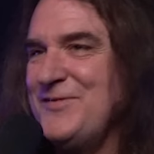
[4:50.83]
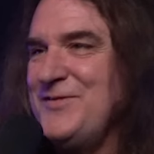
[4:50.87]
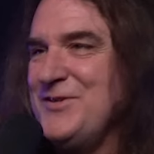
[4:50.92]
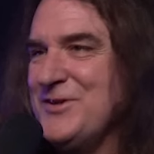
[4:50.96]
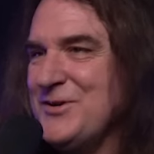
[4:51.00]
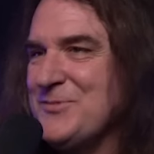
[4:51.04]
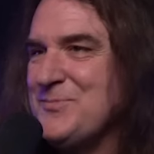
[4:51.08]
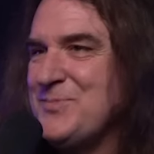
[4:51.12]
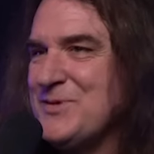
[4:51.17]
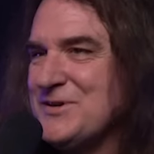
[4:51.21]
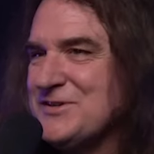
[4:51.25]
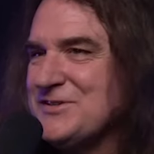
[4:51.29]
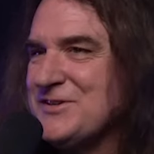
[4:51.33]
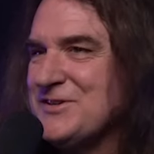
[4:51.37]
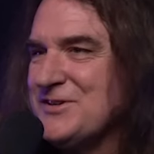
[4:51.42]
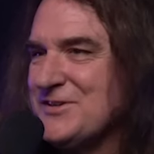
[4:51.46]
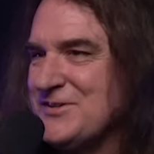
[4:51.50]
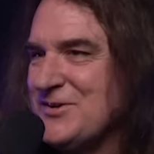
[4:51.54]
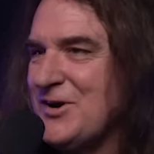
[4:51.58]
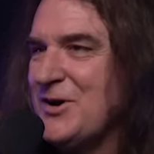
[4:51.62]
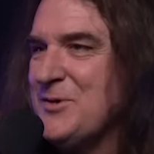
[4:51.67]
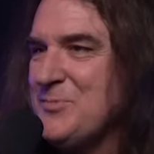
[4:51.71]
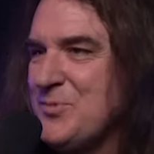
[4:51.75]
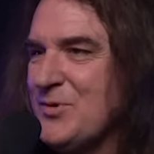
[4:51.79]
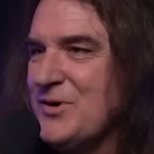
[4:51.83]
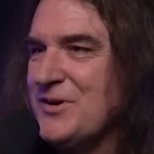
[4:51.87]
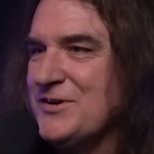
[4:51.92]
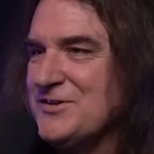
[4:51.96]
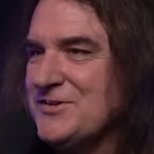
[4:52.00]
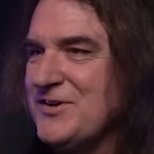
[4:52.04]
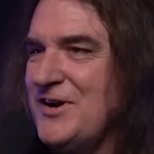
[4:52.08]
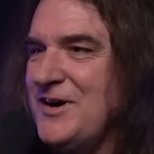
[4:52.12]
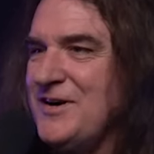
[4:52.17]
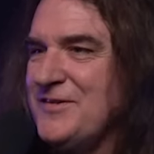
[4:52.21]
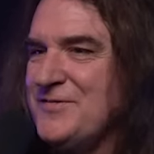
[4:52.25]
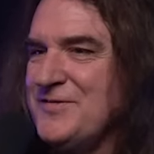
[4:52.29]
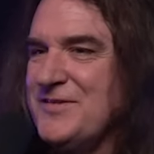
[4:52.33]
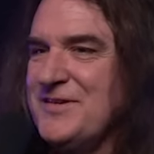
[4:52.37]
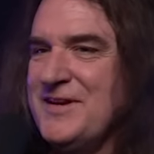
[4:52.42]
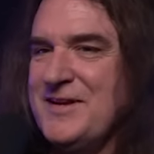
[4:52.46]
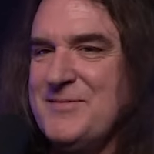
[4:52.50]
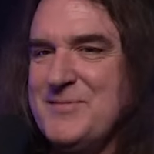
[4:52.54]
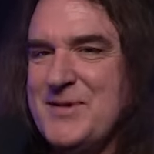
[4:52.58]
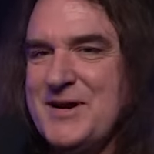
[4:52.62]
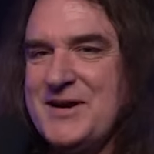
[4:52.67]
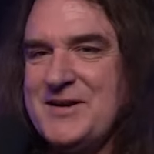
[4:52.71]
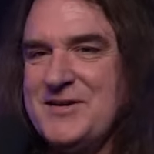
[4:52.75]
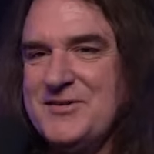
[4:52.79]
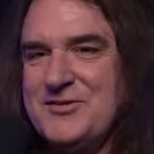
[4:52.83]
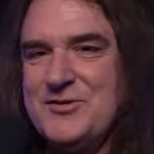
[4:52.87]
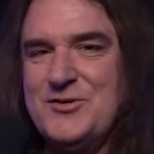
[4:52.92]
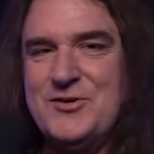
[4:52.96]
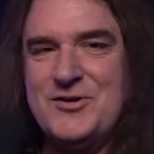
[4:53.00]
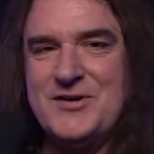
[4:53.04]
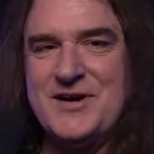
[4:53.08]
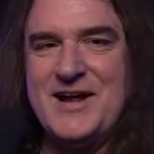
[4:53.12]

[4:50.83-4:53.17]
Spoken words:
you can piss the guitar players off and they make you turn